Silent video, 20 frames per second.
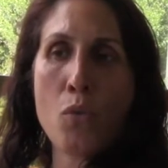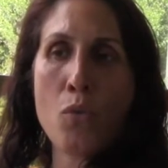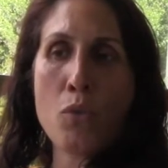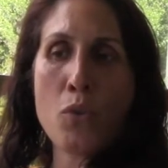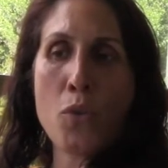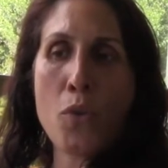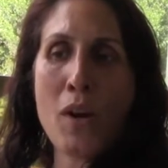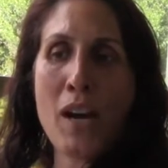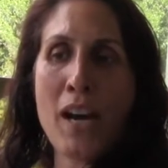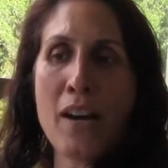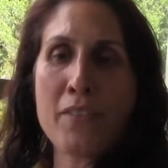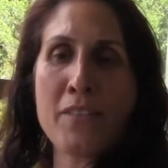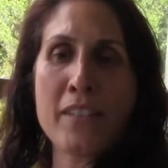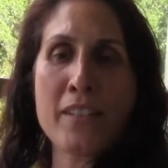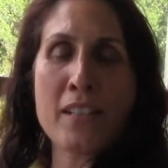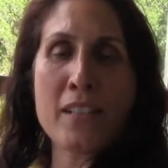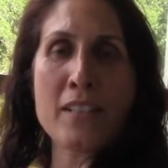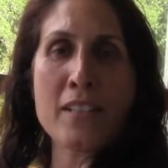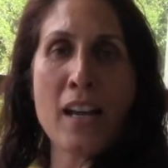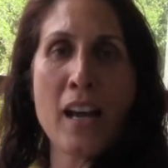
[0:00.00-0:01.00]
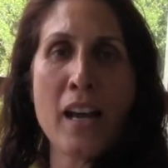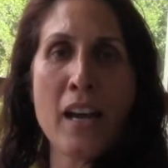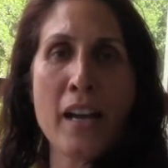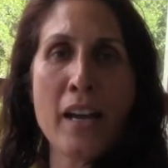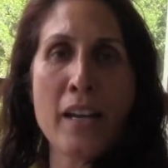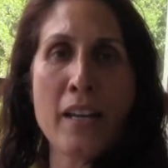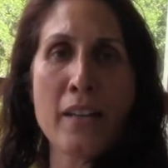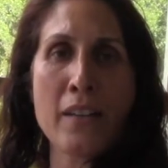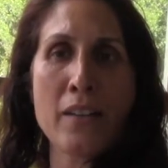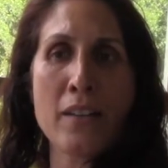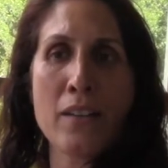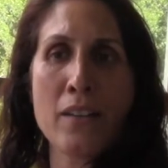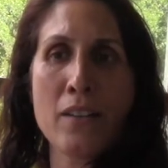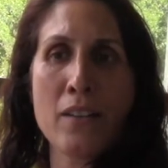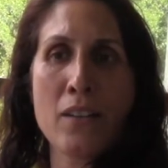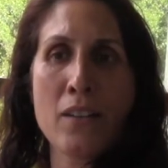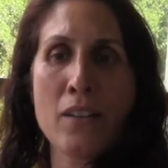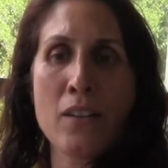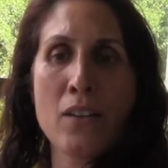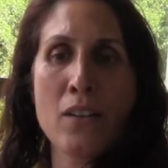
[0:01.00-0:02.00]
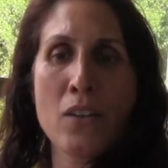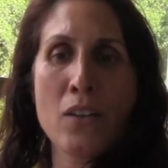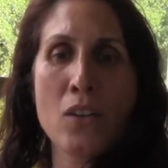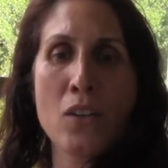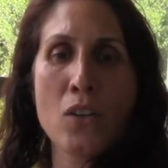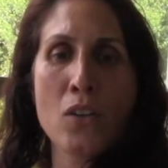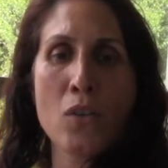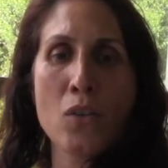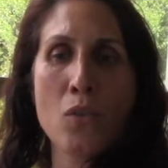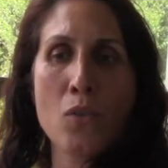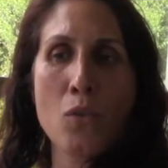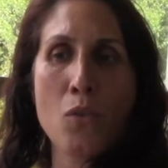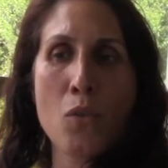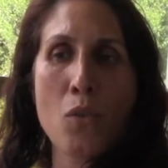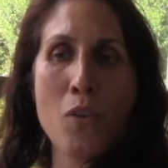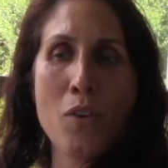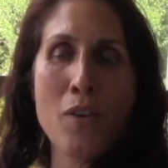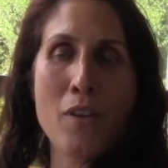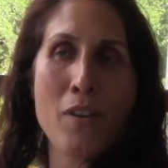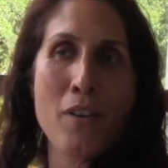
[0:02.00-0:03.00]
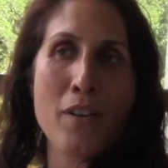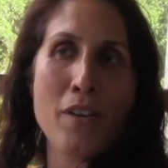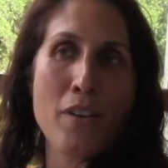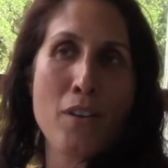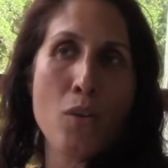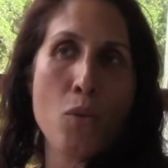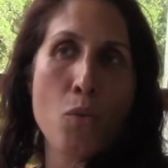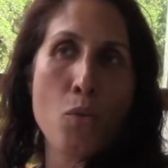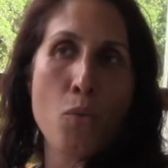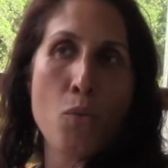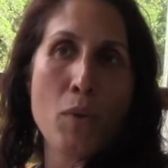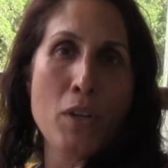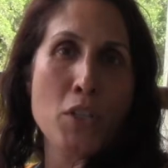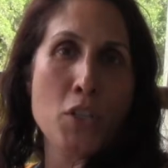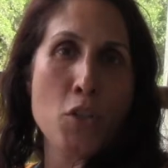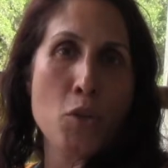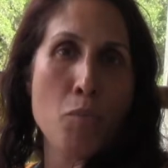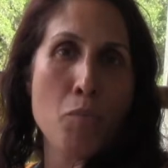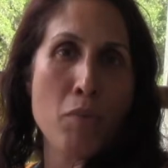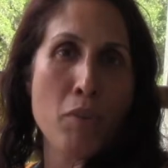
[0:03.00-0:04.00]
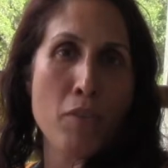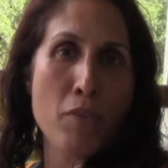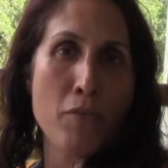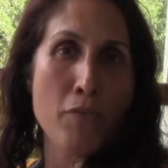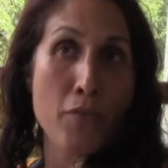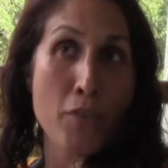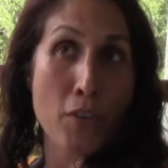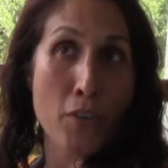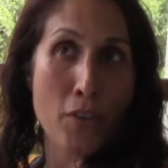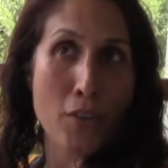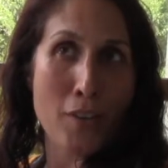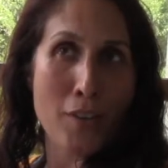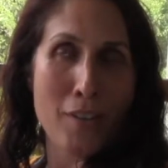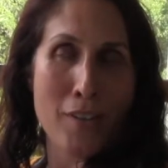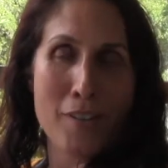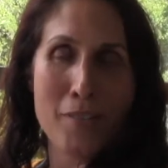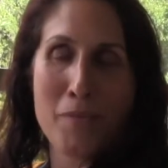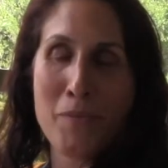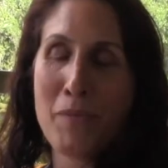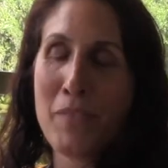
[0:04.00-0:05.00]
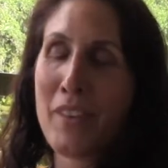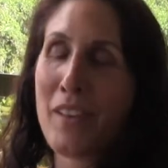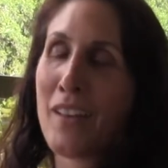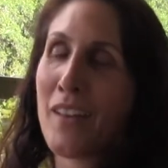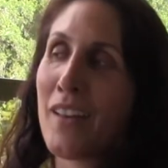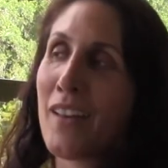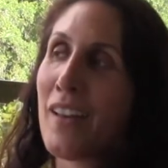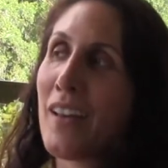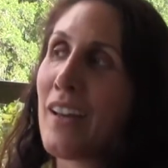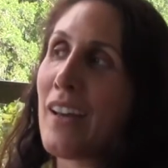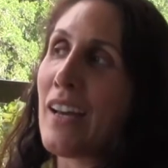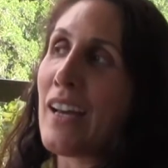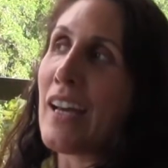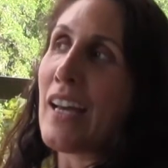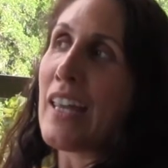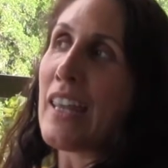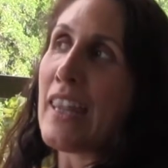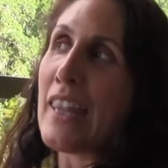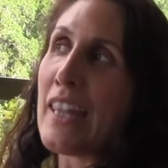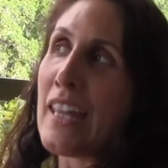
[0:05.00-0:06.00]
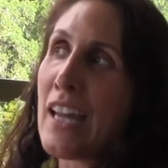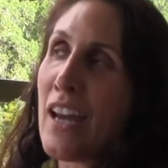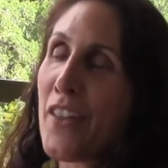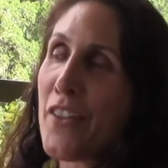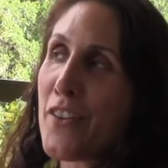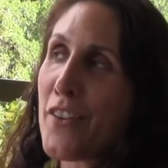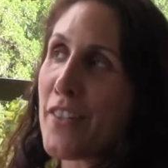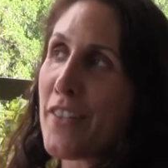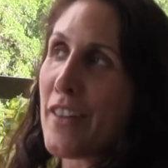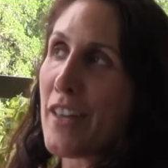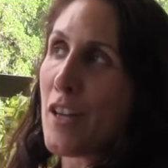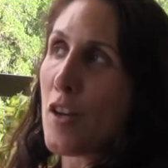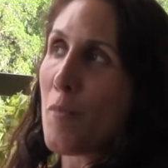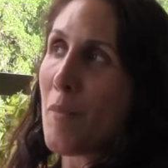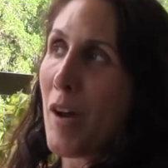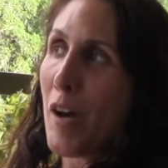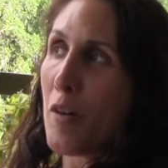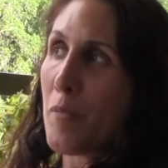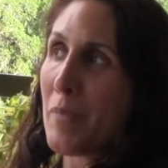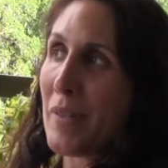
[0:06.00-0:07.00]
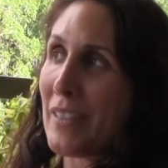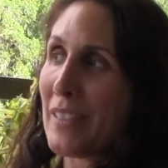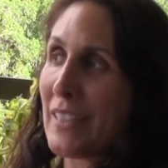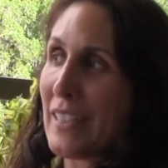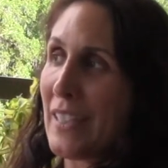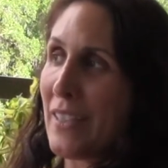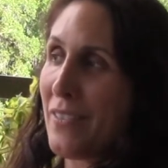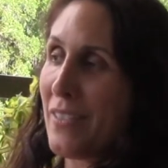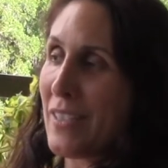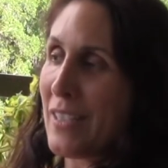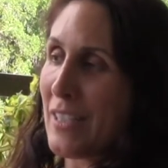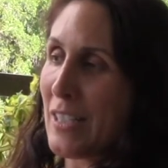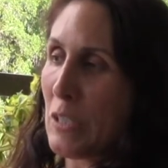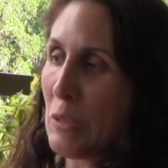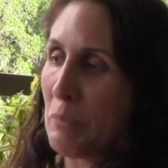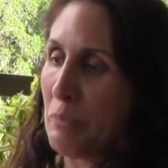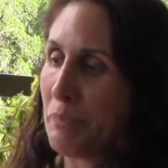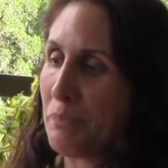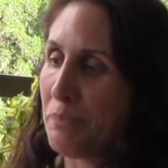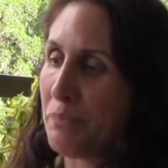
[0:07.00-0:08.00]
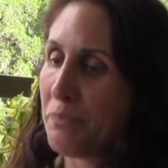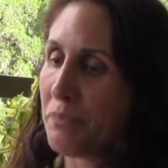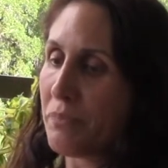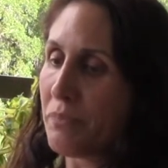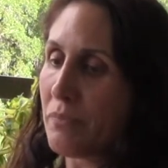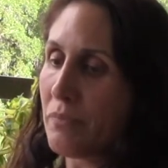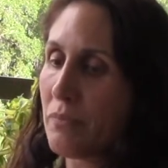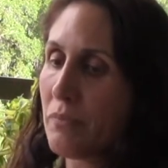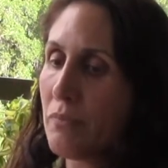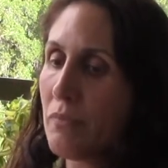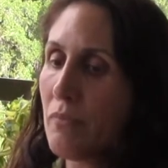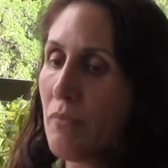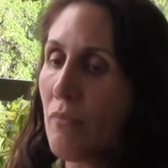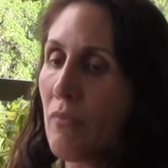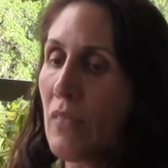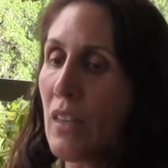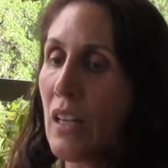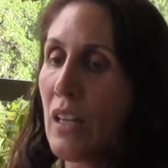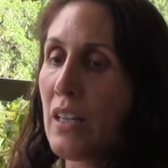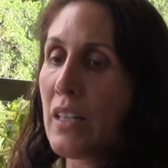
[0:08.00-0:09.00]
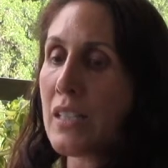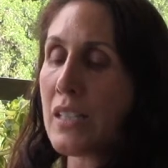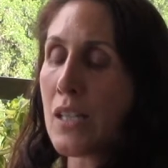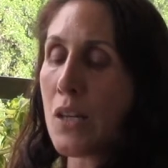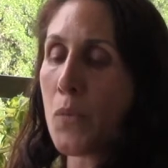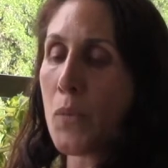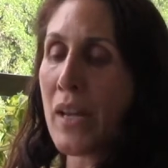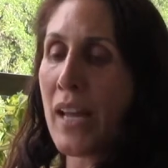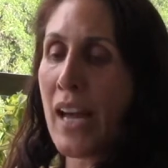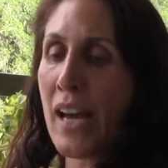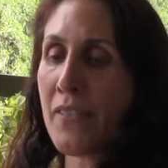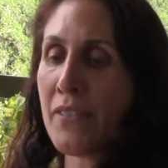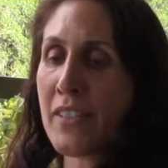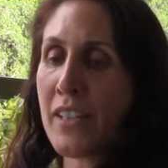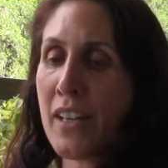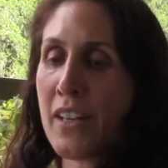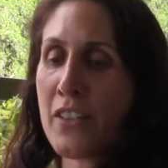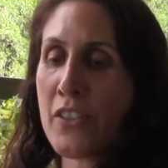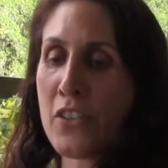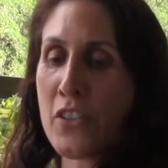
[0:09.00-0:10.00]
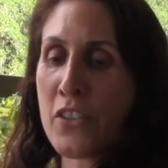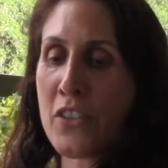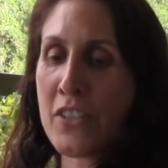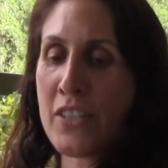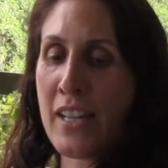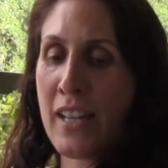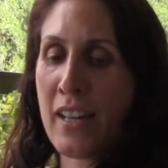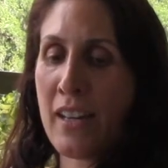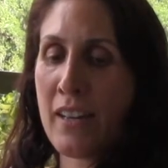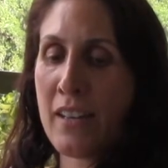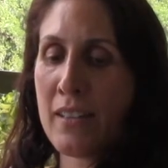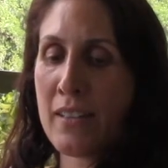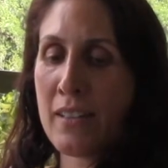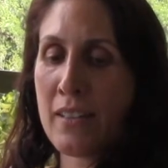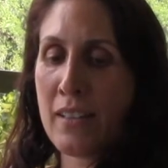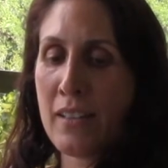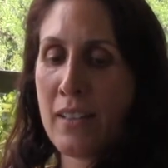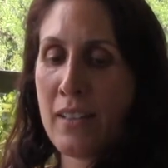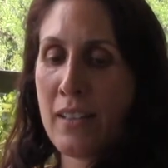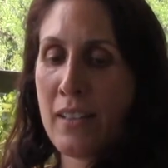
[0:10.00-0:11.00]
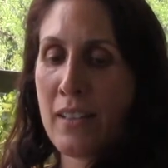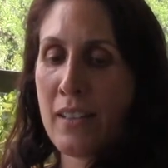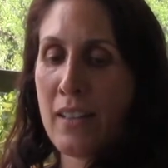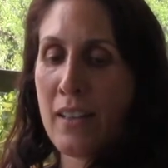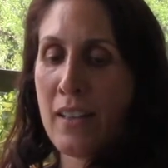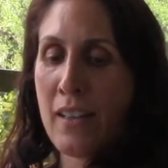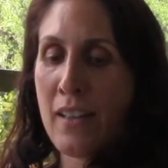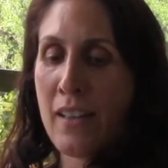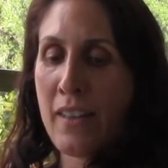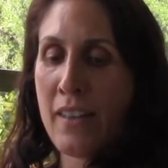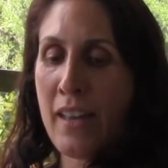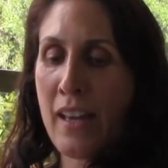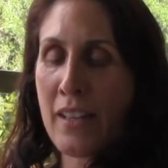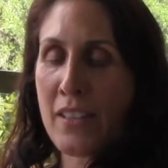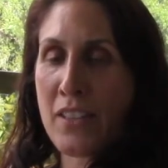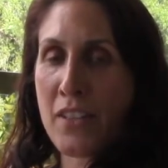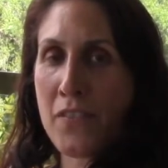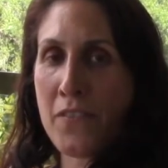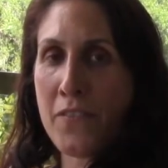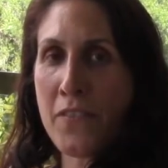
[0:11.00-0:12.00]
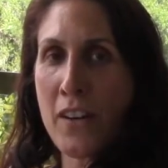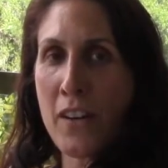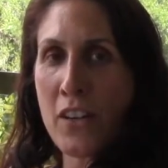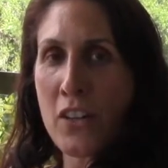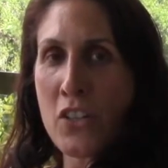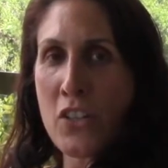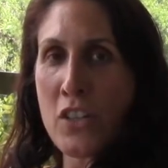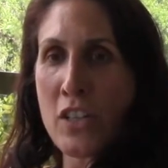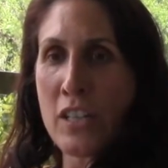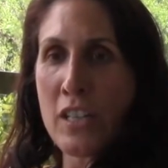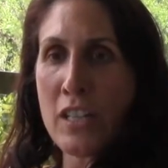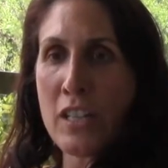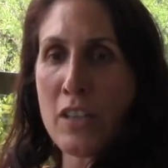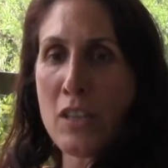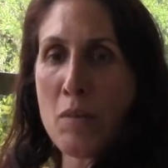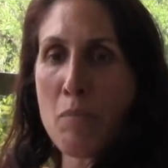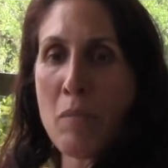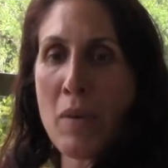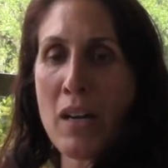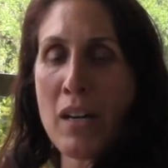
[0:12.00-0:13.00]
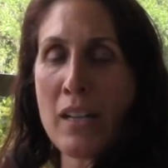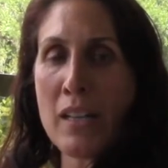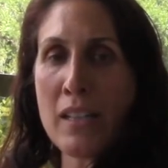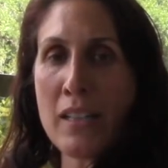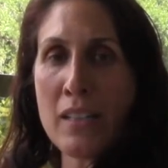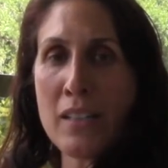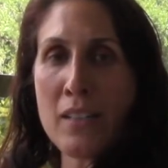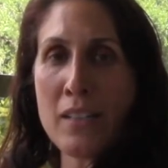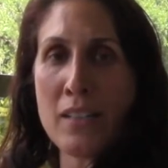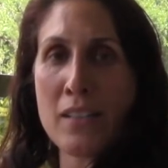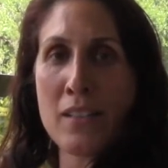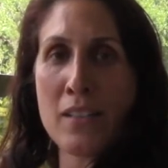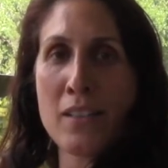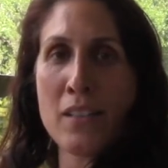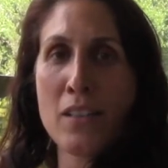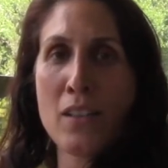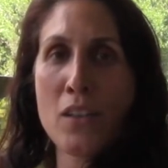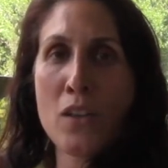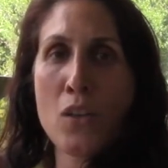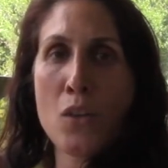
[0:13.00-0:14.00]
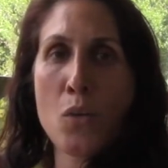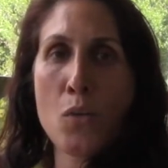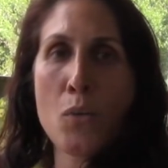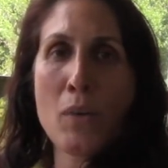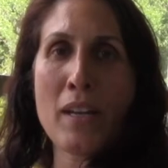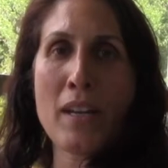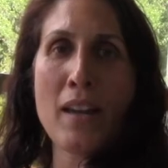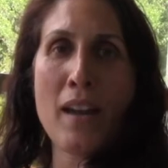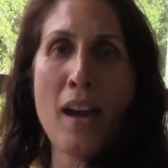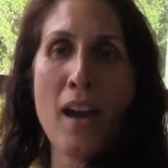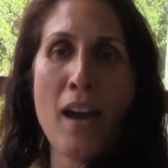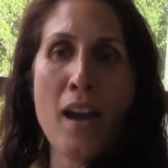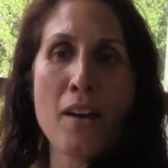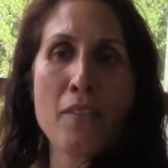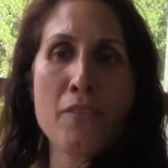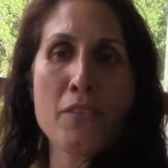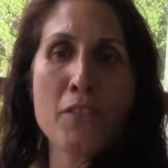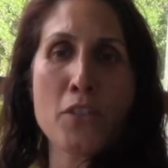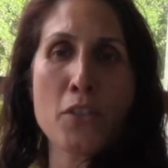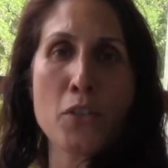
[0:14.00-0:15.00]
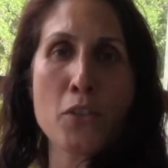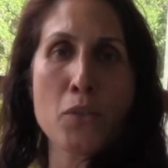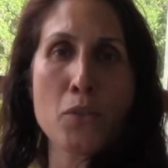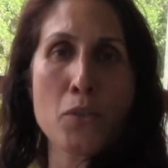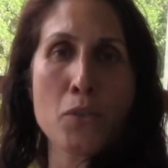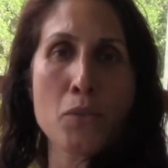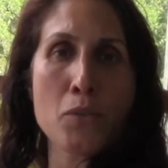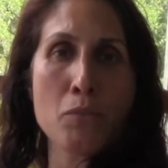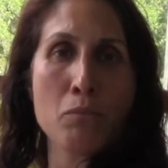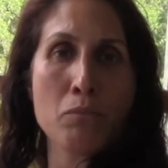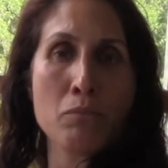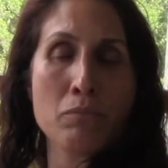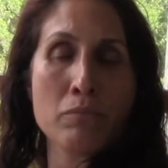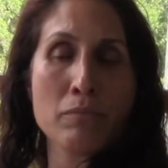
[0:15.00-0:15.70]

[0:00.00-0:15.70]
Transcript: you have to decide, which you prefer. The other thing about beliefs is that we have to understand that to function in the mind, we have to